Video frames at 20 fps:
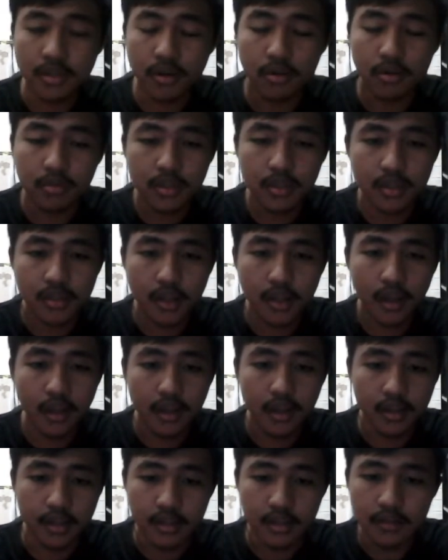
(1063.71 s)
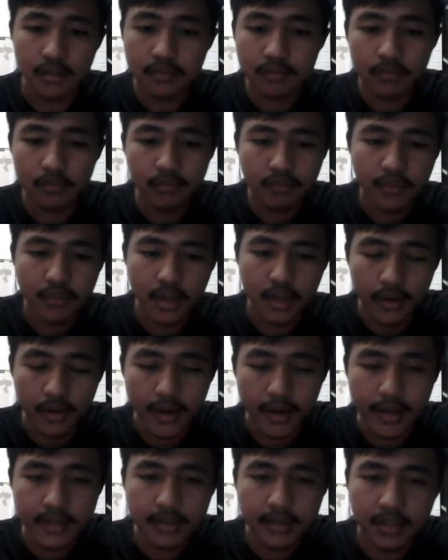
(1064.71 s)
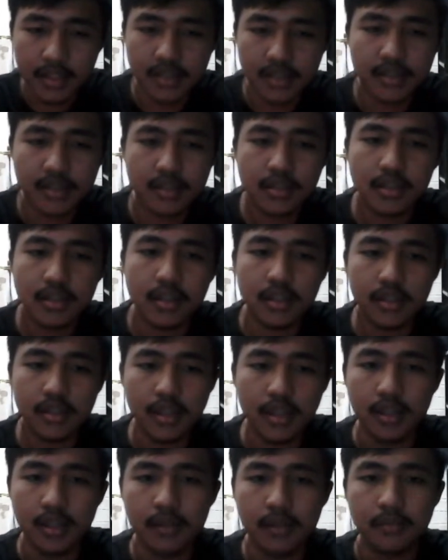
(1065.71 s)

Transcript: Okay. Alright, let's see it then.